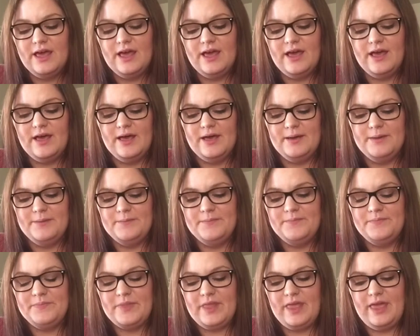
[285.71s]

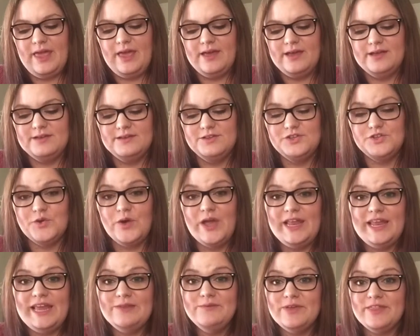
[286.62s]
and
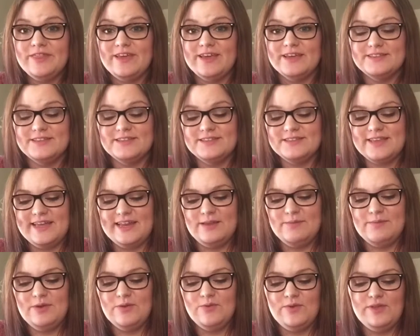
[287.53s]
join in with us. It's going
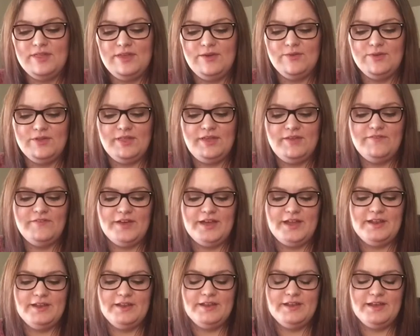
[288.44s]
to be really, really
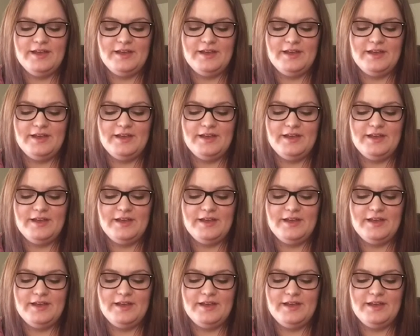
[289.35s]
fun.